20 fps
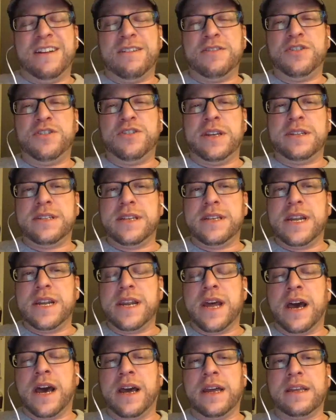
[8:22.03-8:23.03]
Jason
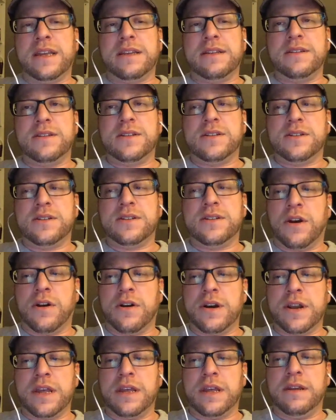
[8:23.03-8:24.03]
and I
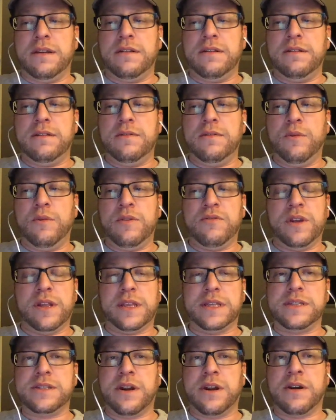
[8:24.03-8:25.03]
we
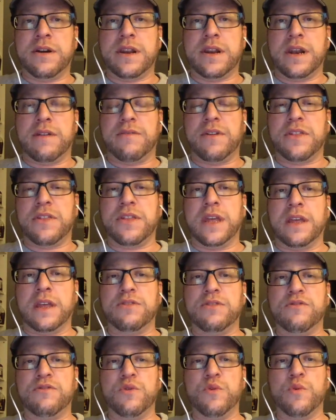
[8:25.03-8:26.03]
really started everything
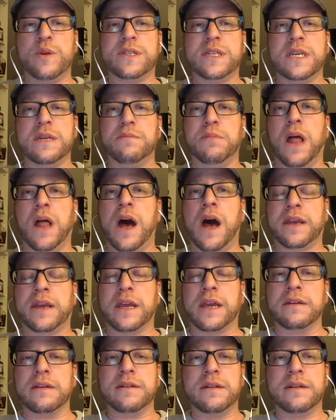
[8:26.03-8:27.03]
through whiskey blogging.